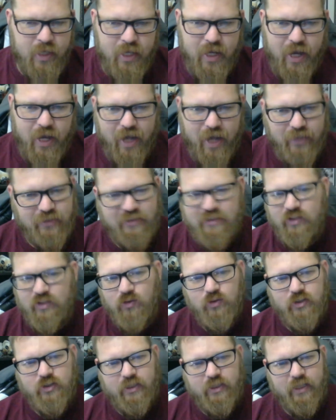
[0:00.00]
I just
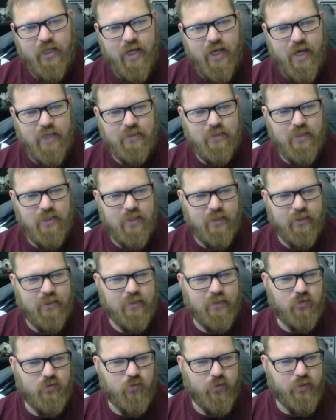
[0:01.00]
don't see it as a thing
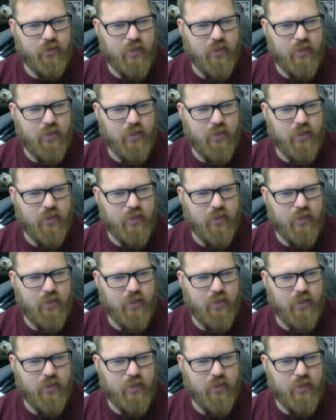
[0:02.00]
that's going to